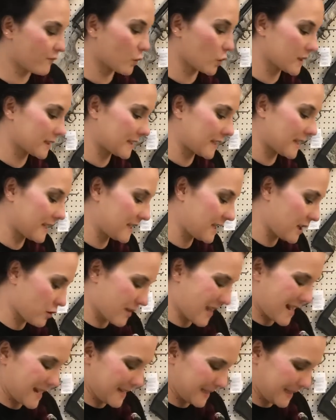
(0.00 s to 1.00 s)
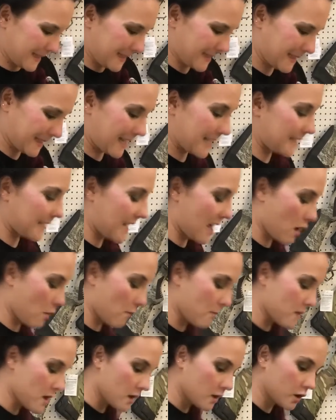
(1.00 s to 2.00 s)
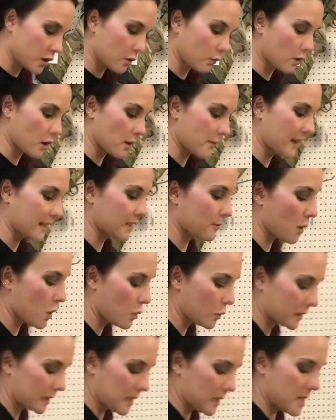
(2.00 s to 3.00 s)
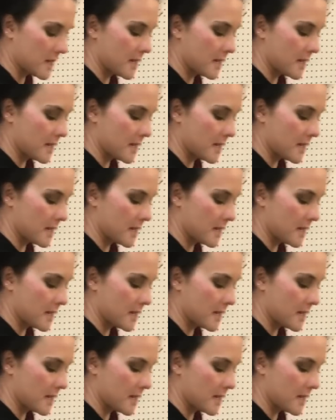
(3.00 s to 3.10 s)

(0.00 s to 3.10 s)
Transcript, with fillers: 460, you're taking a CZ home. She won't go back in the box.